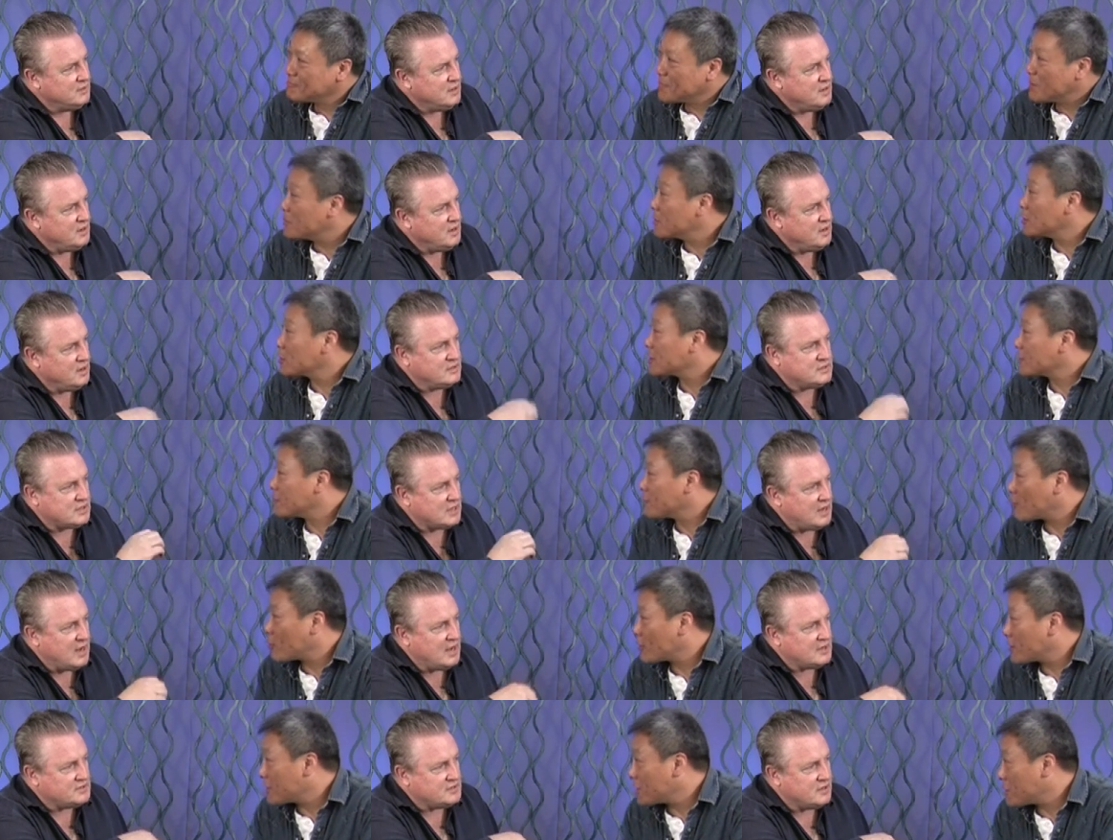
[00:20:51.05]
Speaker 1: Maybe looking
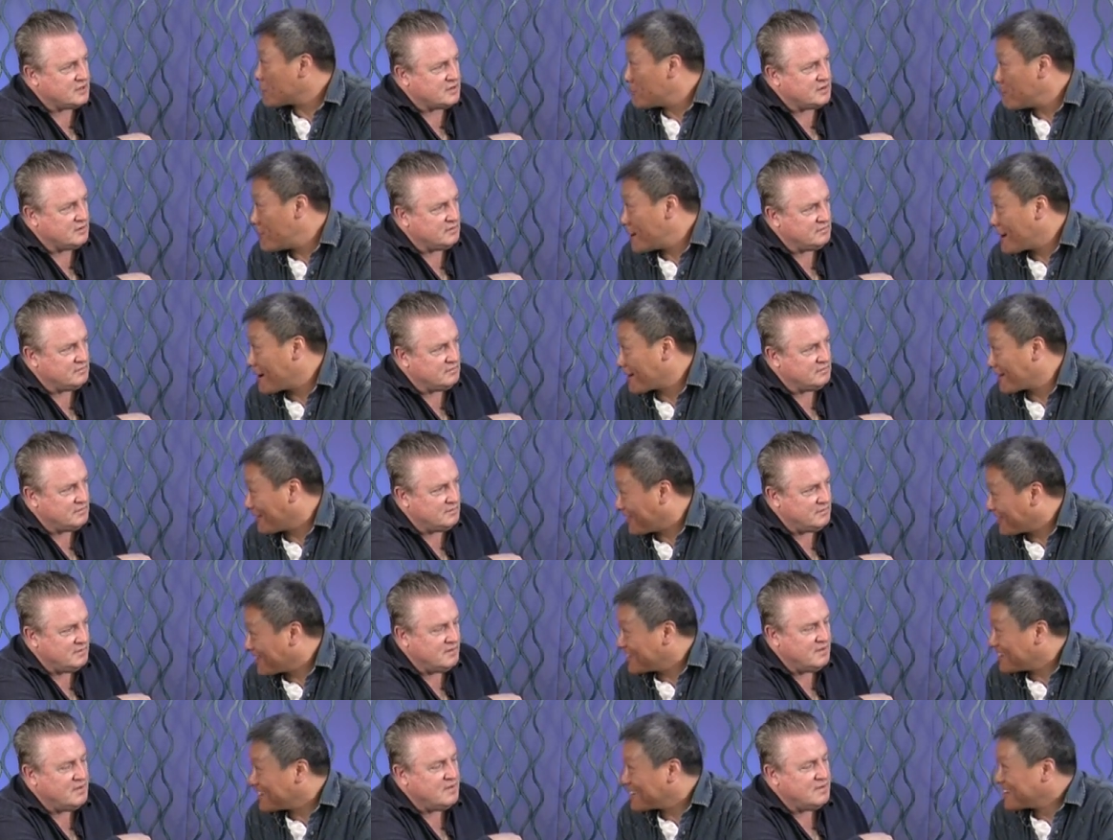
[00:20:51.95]
it's for it in a
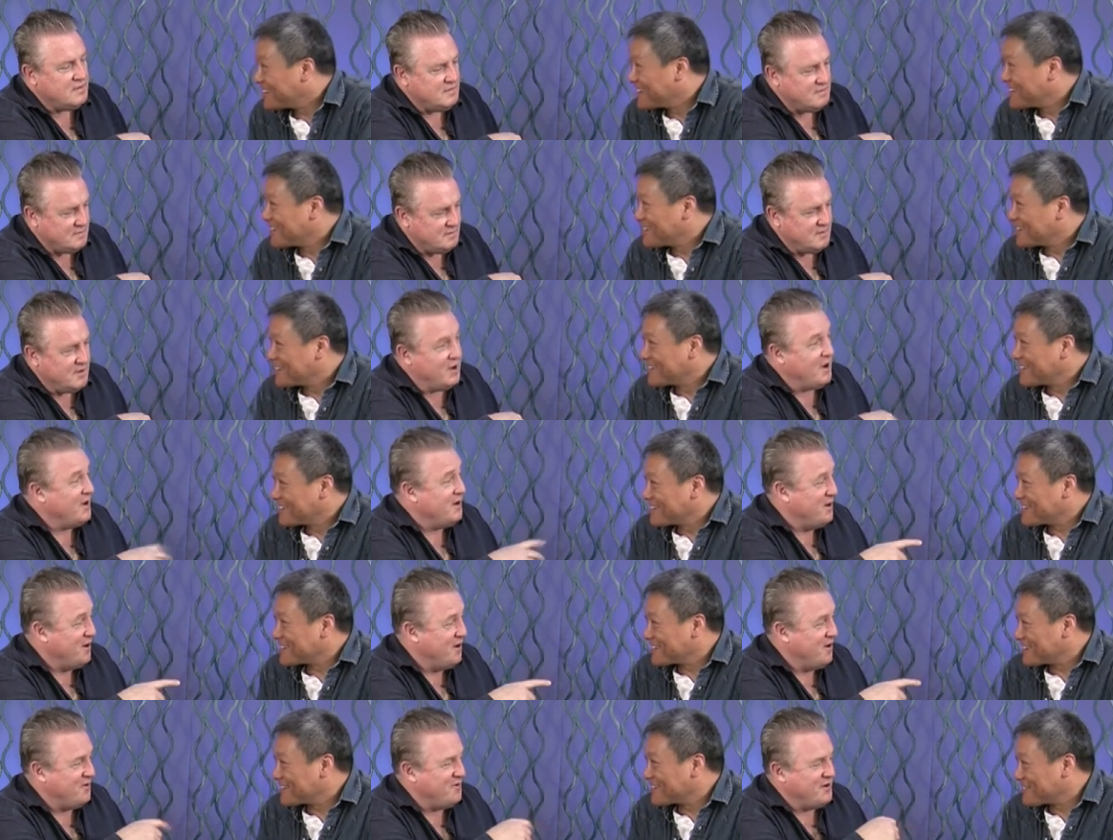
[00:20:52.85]
battle, huh?
Speaker 2: Yeah,
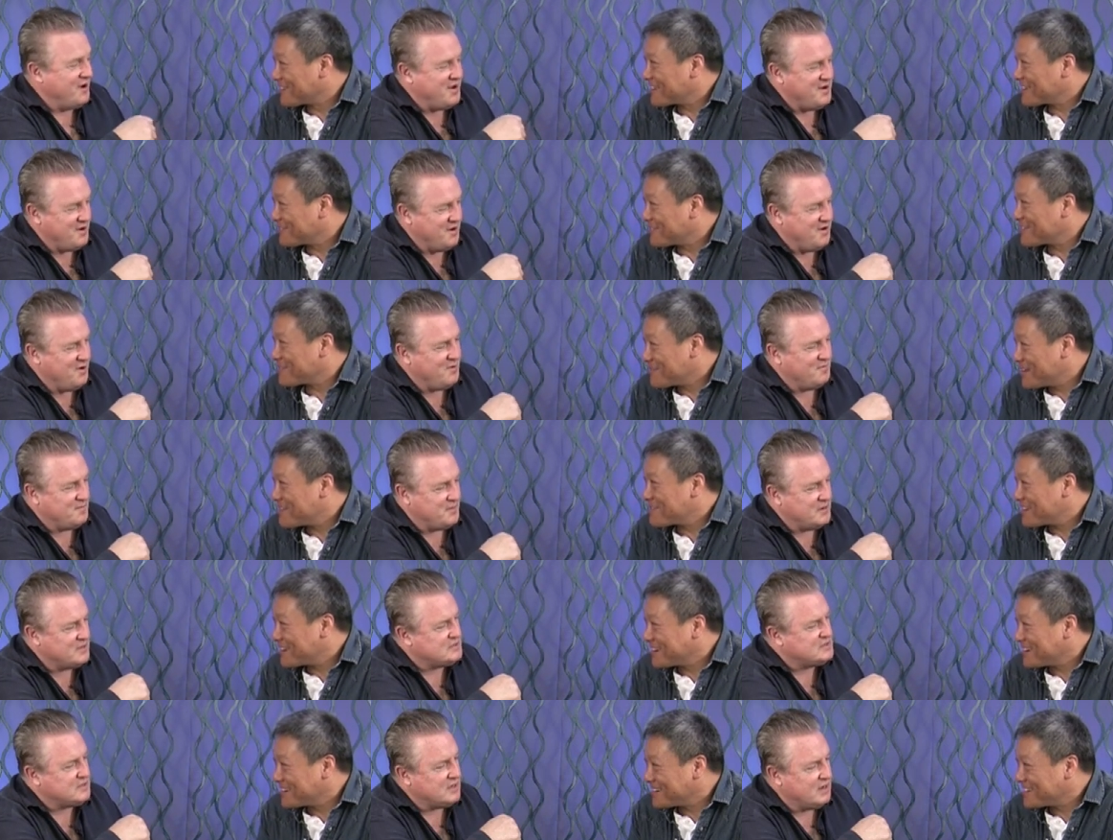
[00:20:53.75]
I know, maybe, I know.
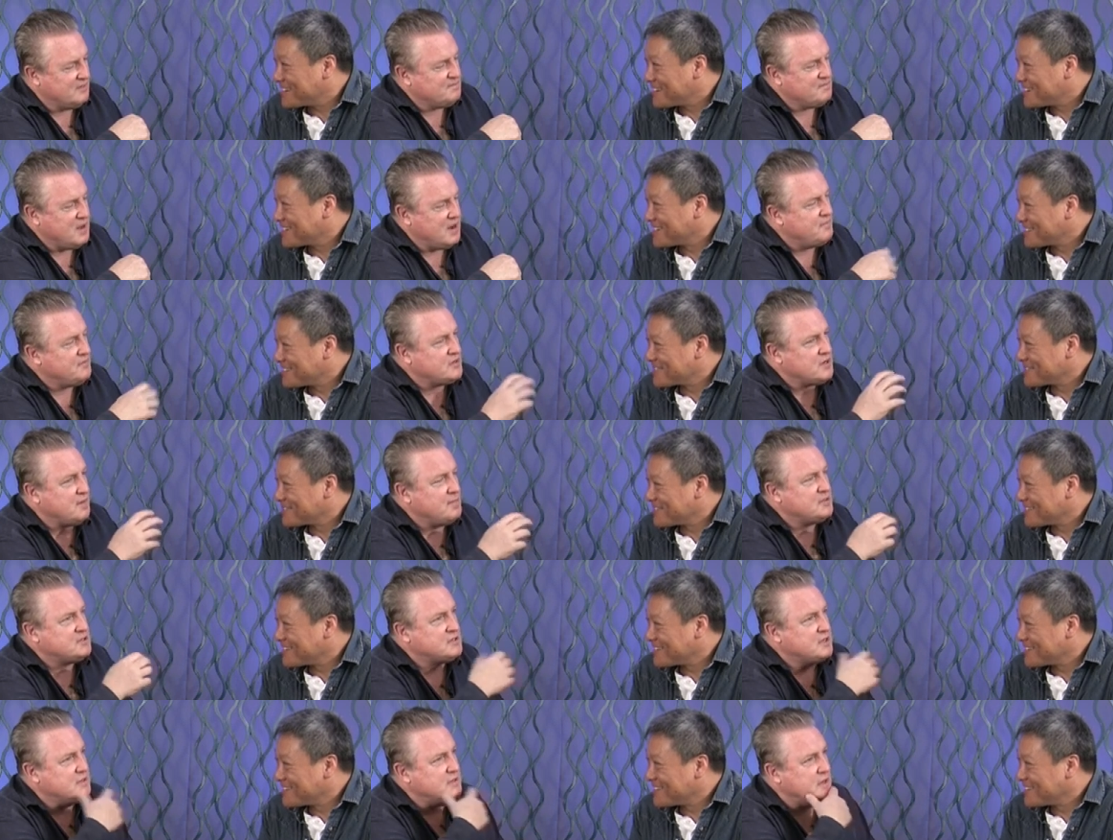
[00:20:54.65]
Maybe, but huh? I, uh, every
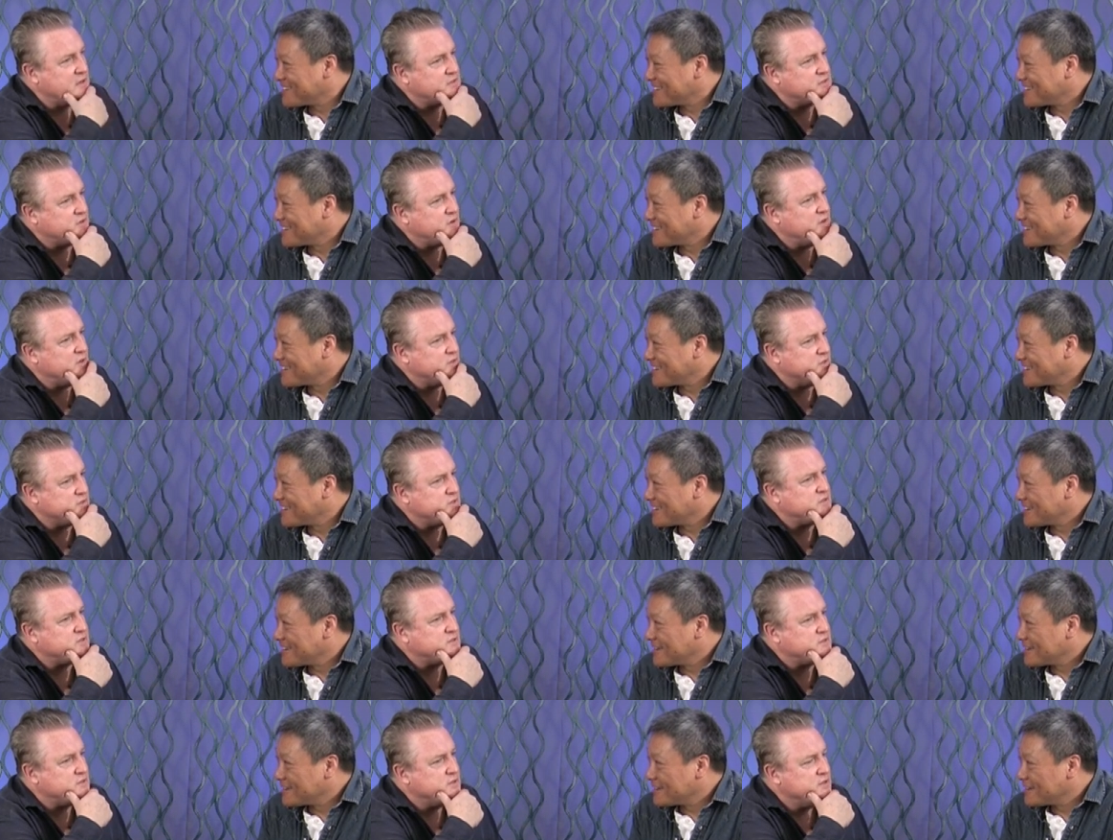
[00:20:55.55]
time I sing that song, it
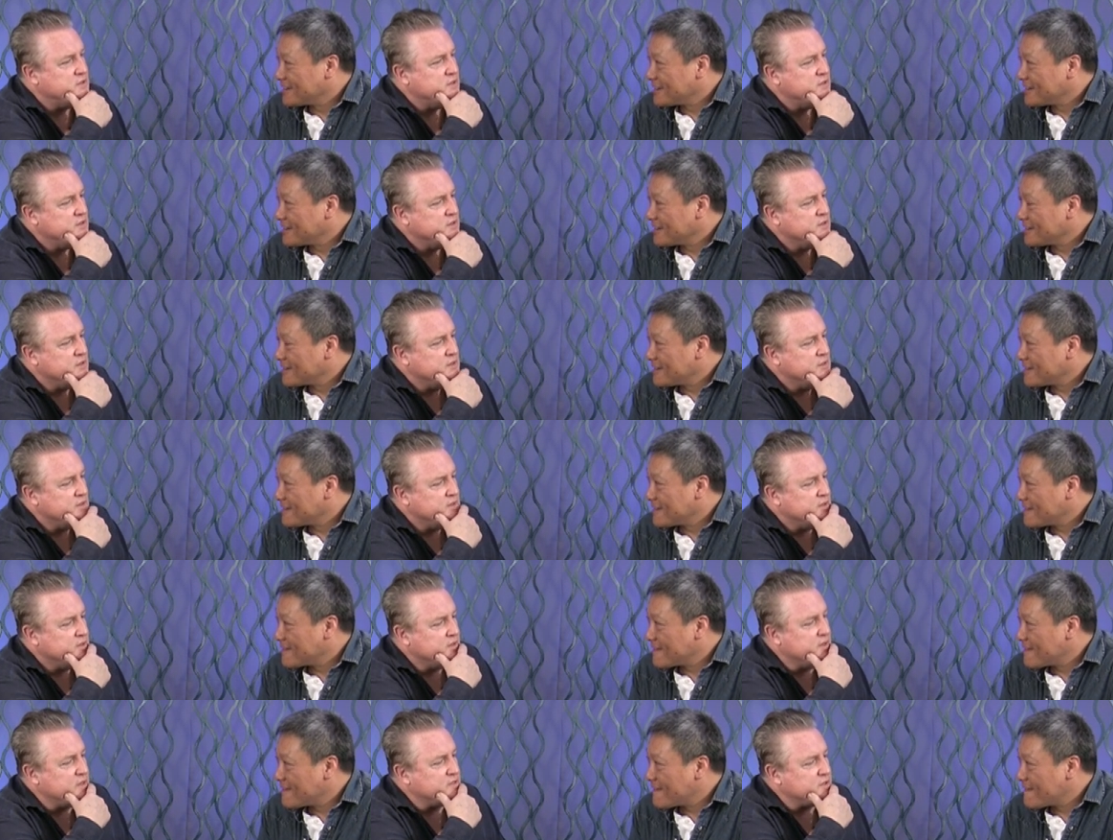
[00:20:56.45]
just
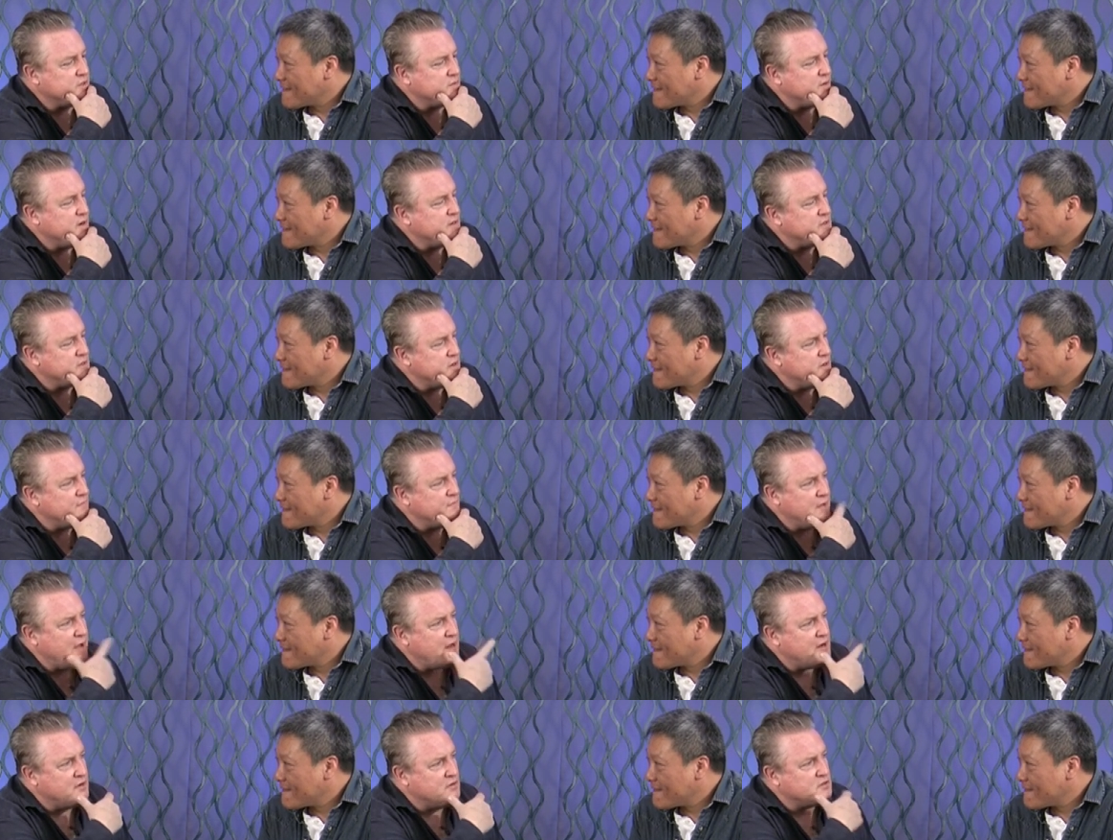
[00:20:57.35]
it has a great deal
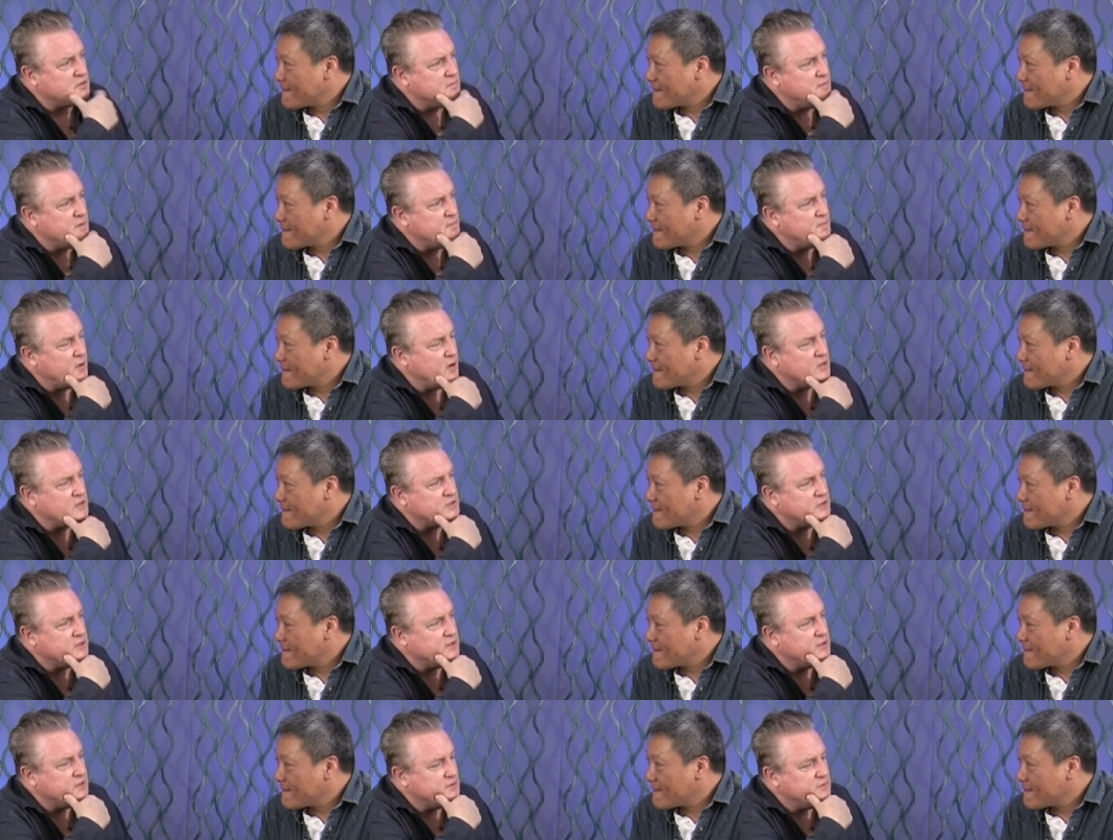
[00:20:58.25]
of value to me
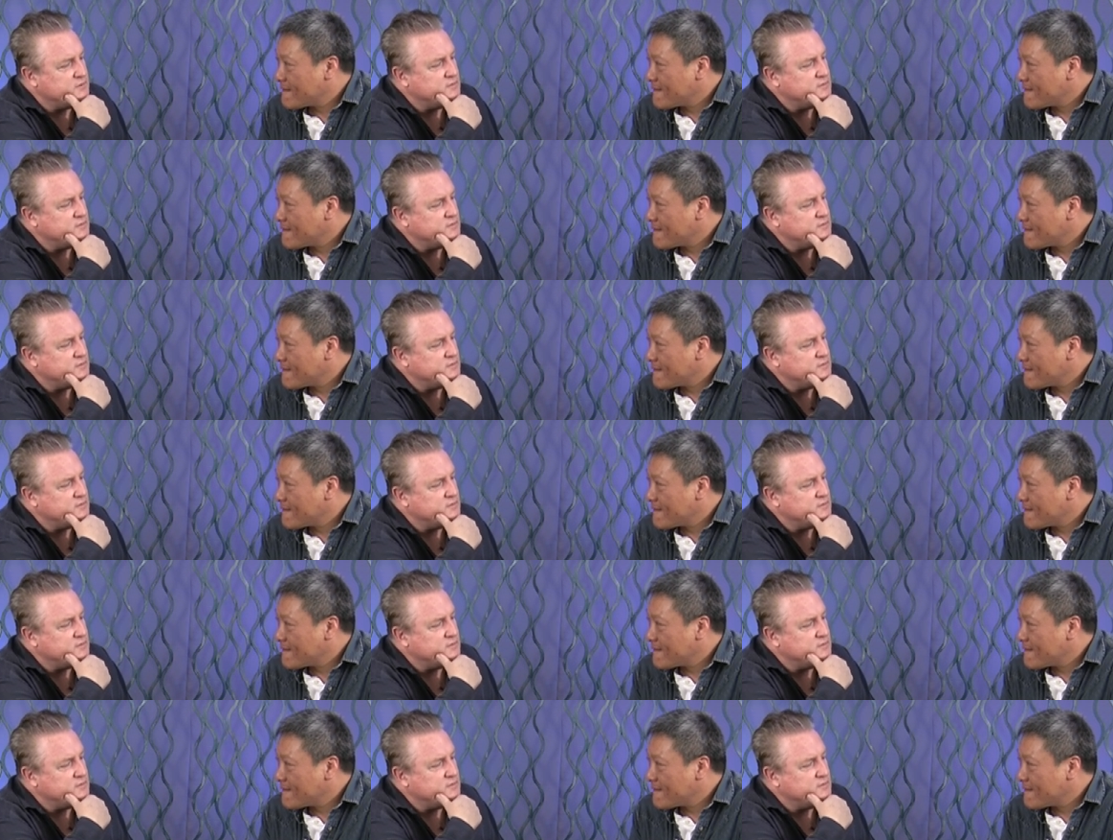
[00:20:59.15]
personally.